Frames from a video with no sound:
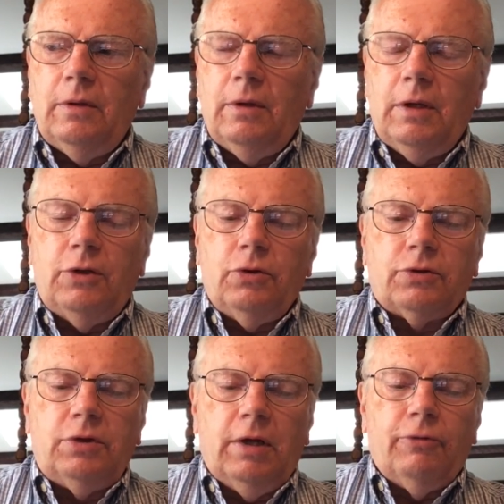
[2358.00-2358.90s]
And it took
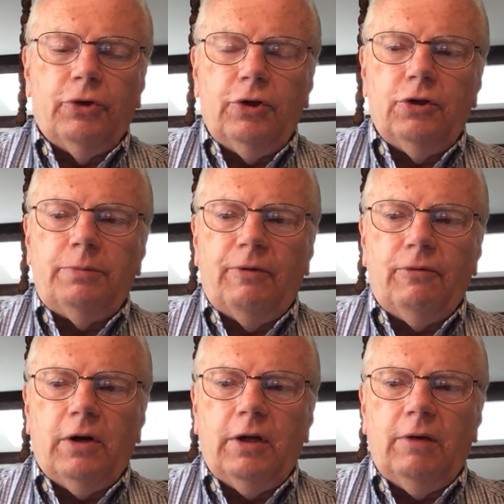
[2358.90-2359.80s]
several years
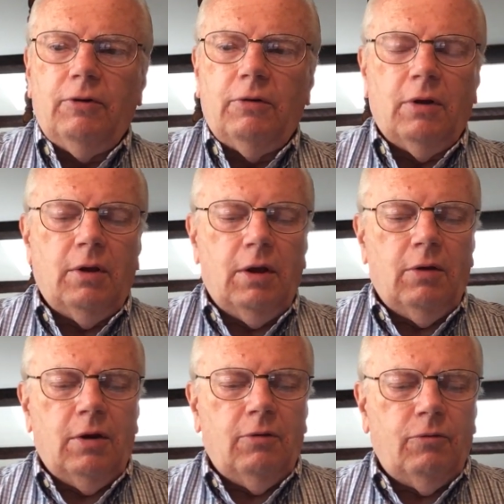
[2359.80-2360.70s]
before I even
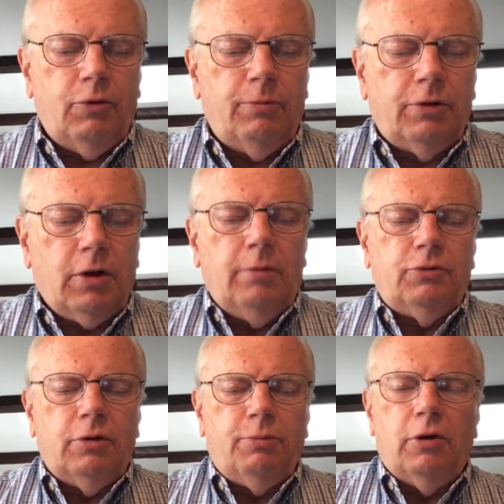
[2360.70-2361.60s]
would come
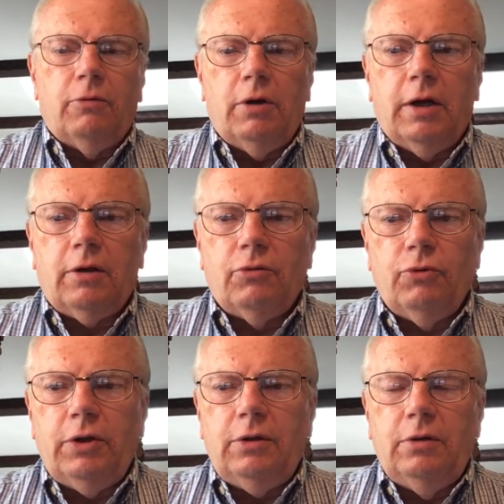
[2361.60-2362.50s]
to the point where I could
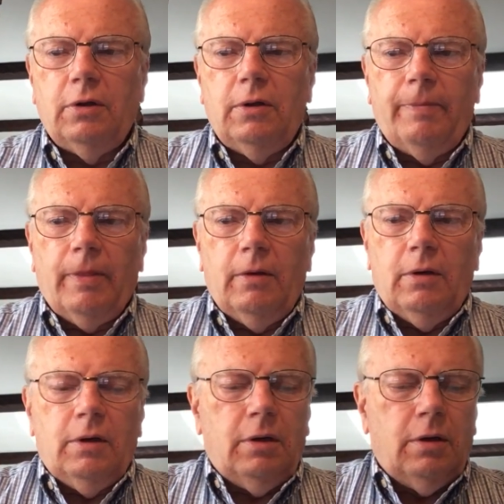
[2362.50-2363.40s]
read
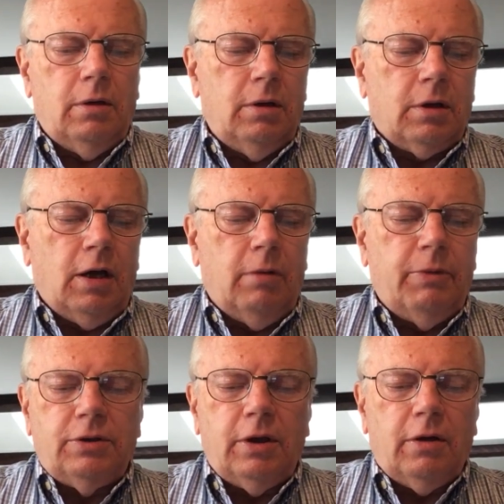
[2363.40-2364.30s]
uh, a
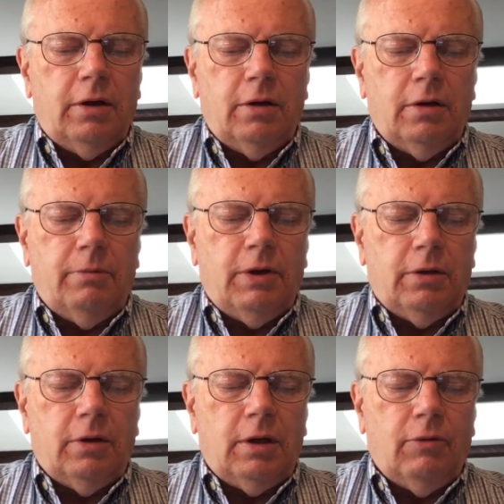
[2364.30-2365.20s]
commentary about
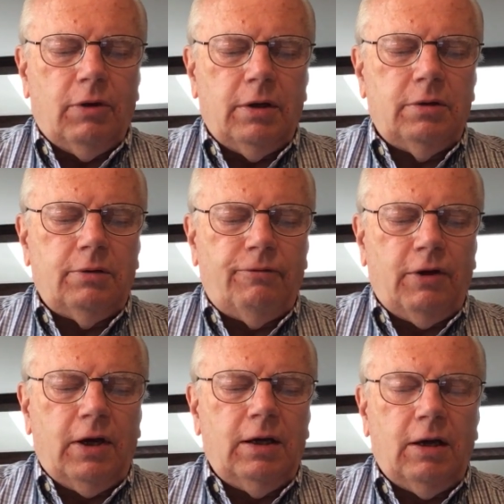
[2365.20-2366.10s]
it. I wanted to
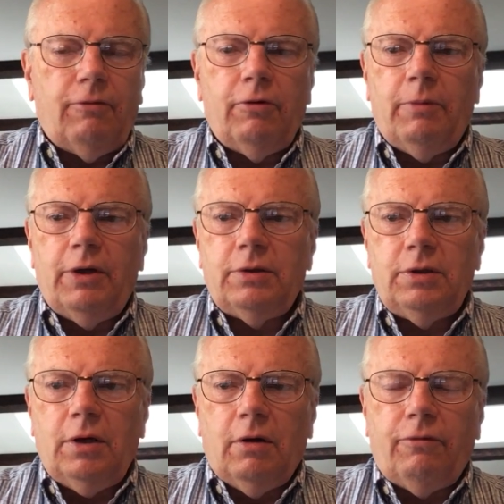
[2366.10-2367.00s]
find out for
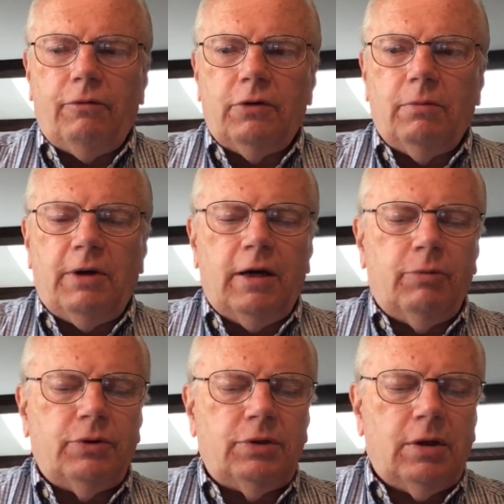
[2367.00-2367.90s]
myself what the
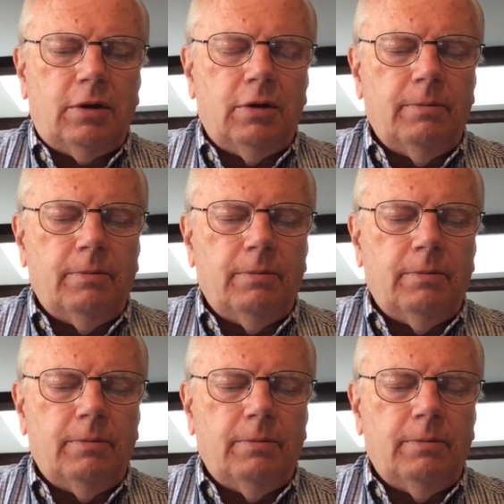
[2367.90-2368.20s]
Bible said.